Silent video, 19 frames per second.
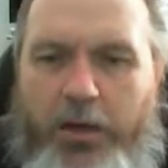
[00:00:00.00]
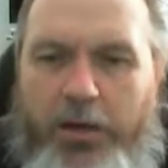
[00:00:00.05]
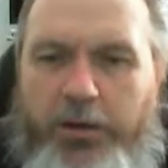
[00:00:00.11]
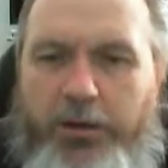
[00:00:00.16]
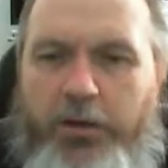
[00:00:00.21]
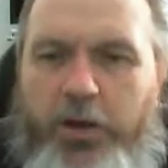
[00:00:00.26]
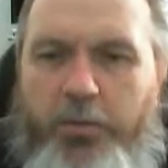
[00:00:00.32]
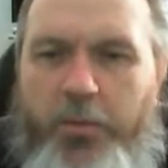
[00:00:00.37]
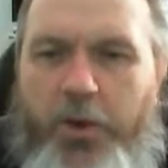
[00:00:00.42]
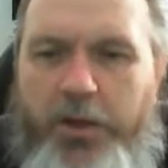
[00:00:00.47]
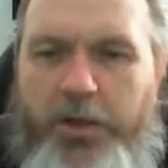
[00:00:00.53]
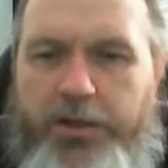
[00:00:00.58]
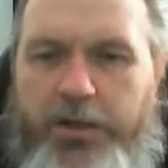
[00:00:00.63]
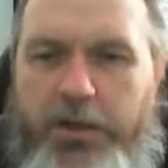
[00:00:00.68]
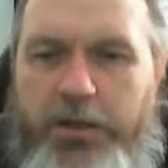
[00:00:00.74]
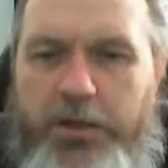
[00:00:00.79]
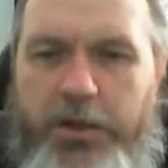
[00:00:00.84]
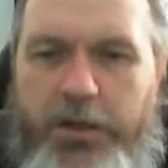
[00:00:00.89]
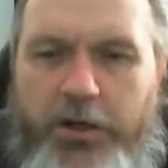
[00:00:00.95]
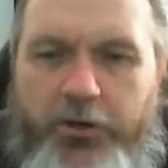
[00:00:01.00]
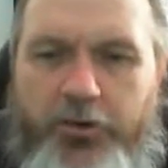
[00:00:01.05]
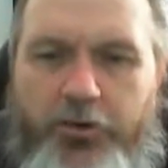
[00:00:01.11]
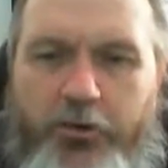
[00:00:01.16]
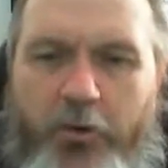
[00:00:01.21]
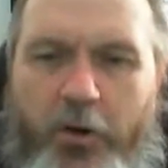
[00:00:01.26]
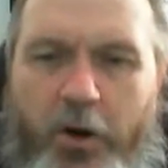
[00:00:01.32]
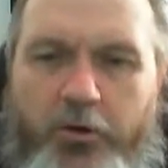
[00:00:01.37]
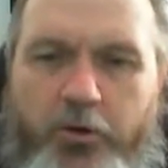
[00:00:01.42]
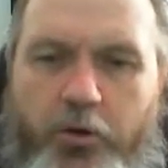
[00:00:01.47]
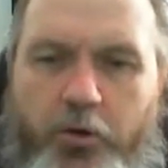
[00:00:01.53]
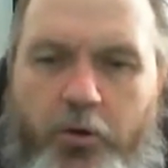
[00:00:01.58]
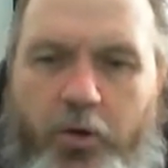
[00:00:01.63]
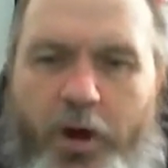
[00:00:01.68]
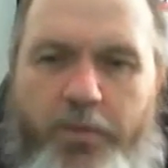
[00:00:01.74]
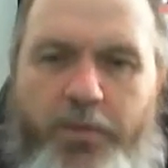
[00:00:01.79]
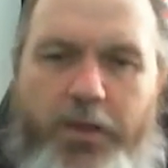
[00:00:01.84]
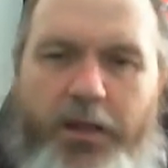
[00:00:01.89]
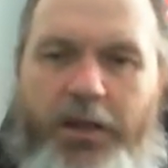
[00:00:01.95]
in a mosque near
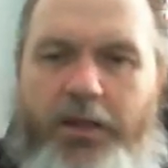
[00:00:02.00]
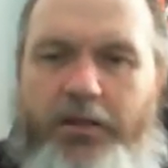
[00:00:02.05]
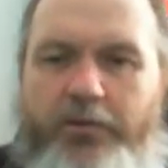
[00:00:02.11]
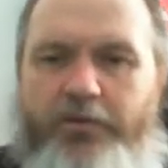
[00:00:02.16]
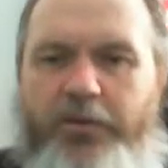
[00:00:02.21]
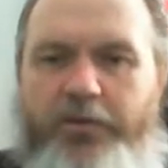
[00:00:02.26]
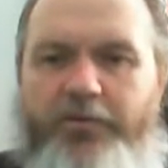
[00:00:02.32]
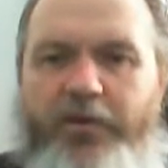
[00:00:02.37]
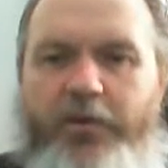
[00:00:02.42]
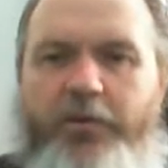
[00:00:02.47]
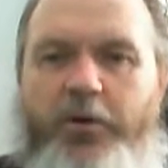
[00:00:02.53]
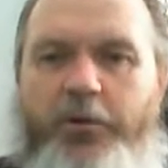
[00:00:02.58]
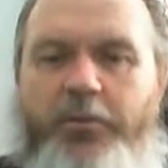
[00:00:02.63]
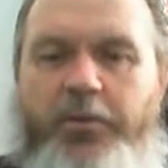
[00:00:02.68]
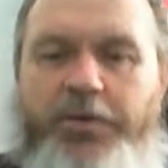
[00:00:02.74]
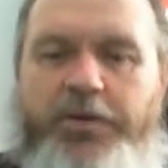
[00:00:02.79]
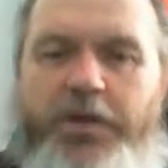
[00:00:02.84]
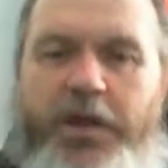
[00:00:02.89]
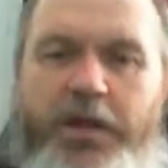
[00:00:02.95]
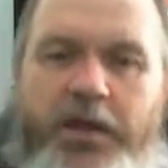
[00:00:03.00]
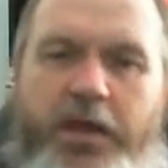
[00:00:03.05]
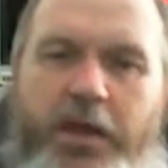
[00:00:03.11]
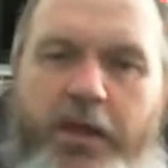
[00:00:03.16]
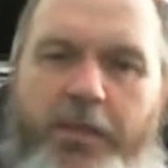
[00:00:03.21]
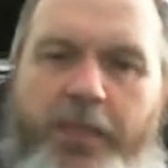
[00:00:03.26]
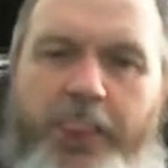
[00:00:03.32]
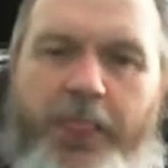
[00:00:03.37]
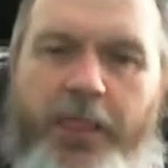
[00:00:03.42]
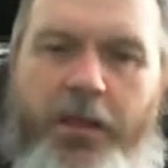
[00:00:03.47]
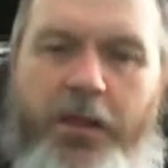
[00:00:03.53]
Toronto, I believe, if I'm not mistaken.